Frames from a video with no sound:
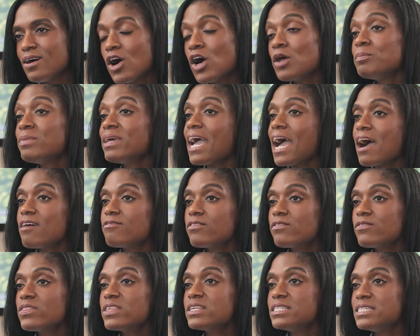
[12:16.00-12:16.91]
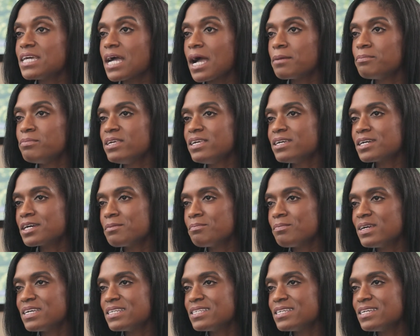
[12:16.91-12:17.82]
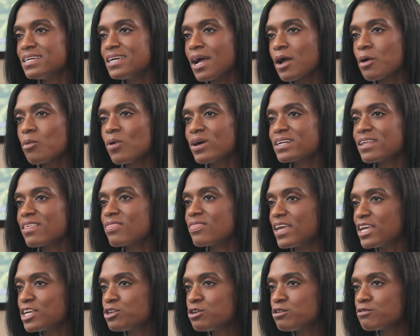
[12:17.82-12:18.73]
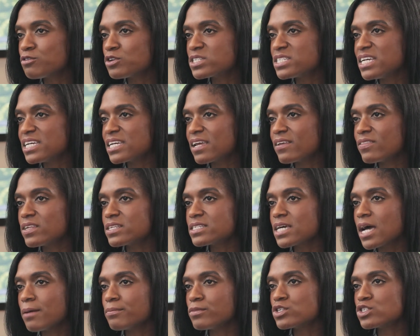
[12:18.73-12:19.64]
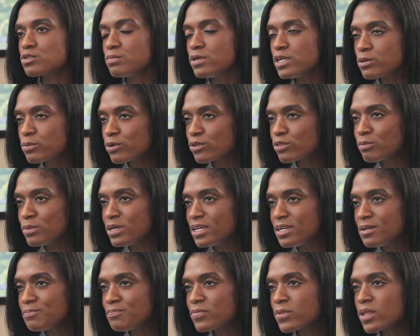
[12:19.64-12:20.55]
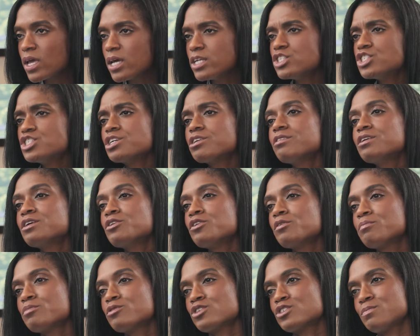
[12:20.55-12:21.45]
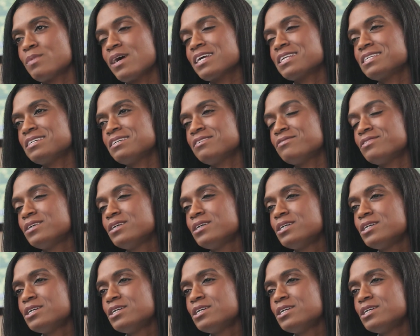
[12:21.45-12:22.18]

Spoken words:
On behalf of the DIB committee, I want to thank you for taking the time to speak with me and sharing your perspective.